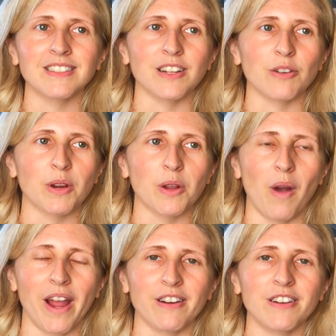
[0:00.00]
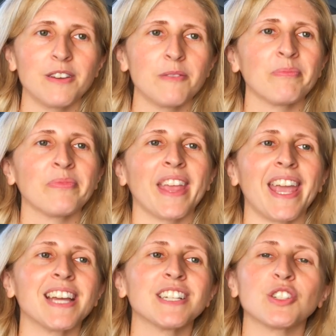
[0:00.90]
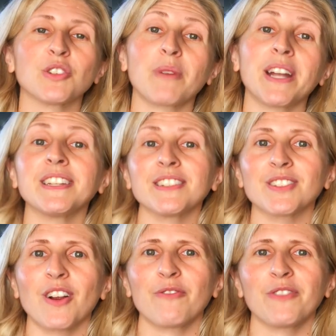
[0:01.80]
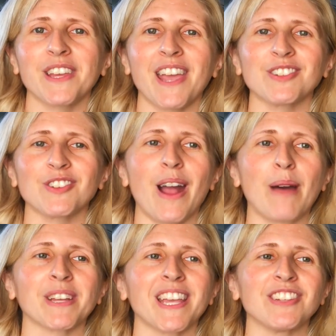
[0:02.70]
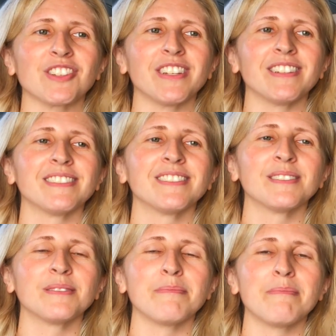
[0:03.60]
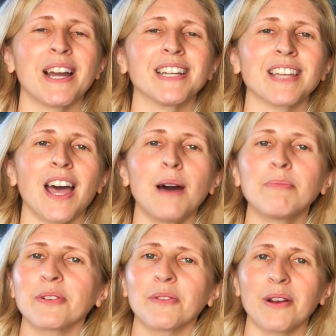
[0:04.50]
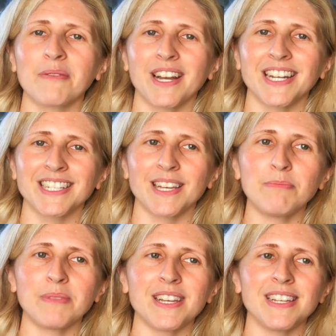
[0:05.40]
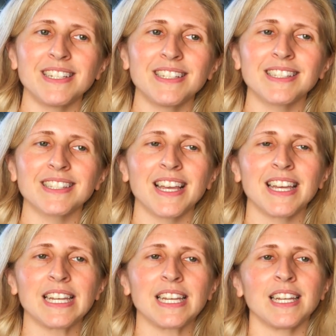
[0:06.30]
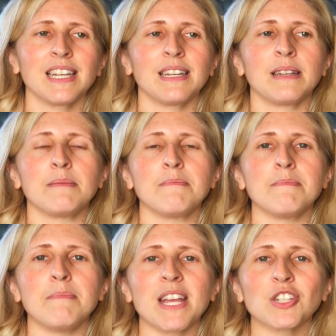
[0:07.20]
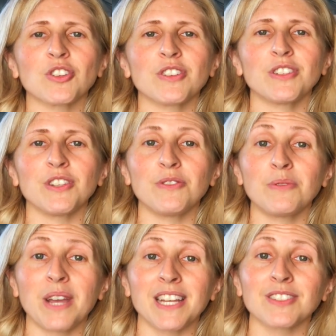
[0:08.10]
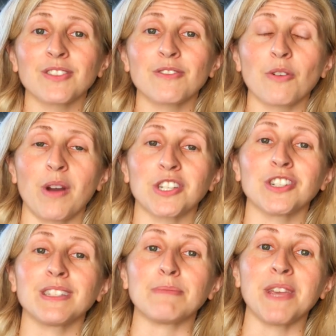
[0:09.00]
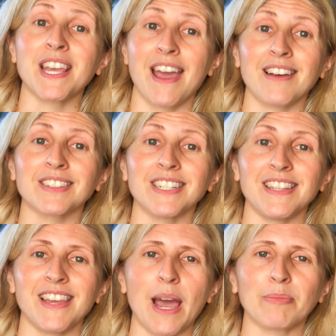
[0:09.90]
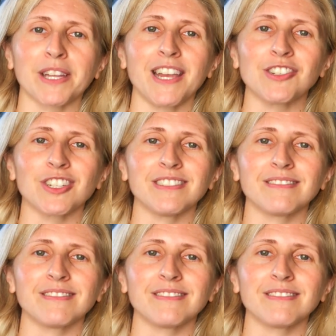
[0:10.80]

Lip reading: that are required, and you're ready to start filling out your application. My top grant writing tip is make sure you answer the questions being asked in the application.